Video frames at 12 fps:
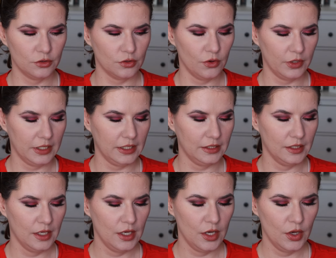to go
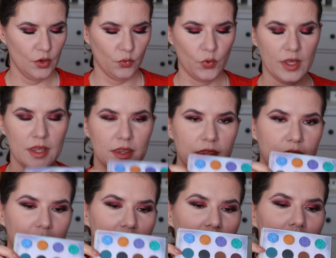in with
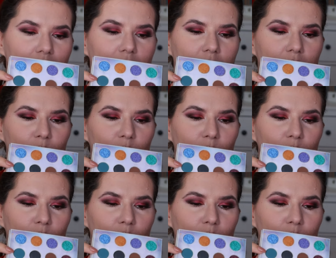this